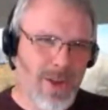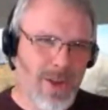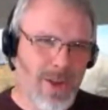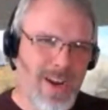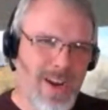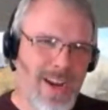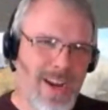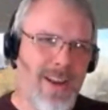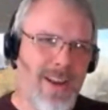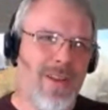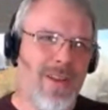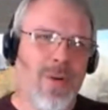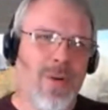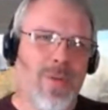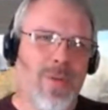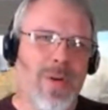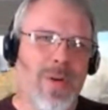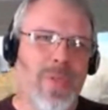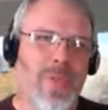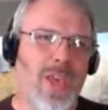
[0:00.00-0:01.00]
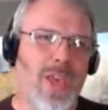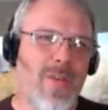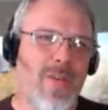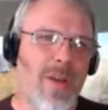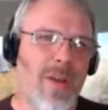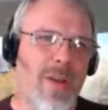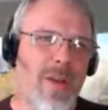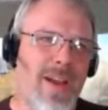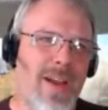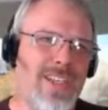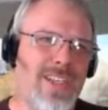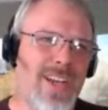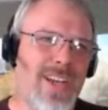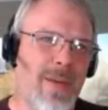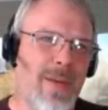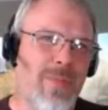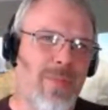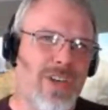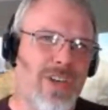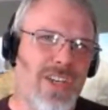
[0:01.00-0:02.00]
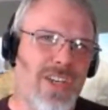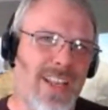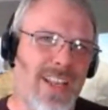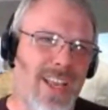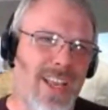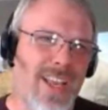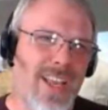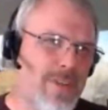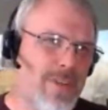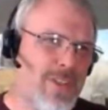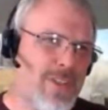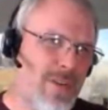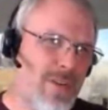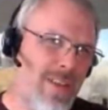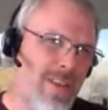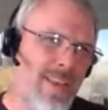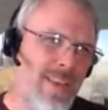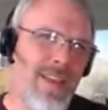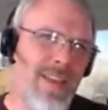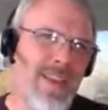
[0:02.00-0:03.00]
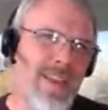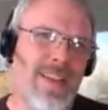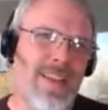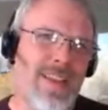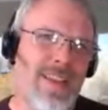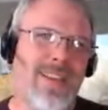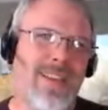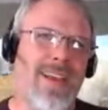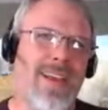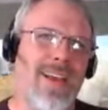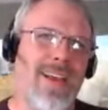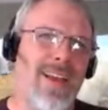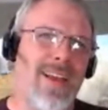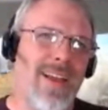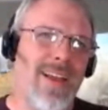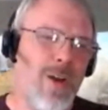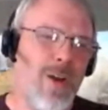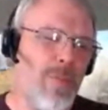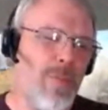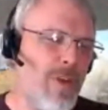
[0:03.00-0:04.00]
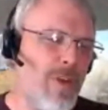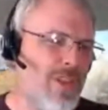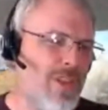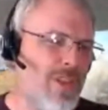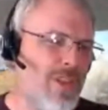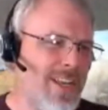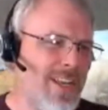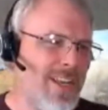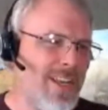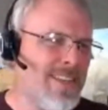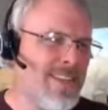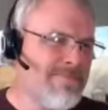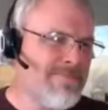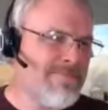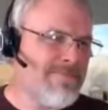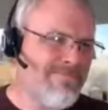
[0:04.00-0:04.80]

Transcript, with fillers: right. Well, thank you very much. I appreciate the opportunity, and uh, I hope you all enjoyed it.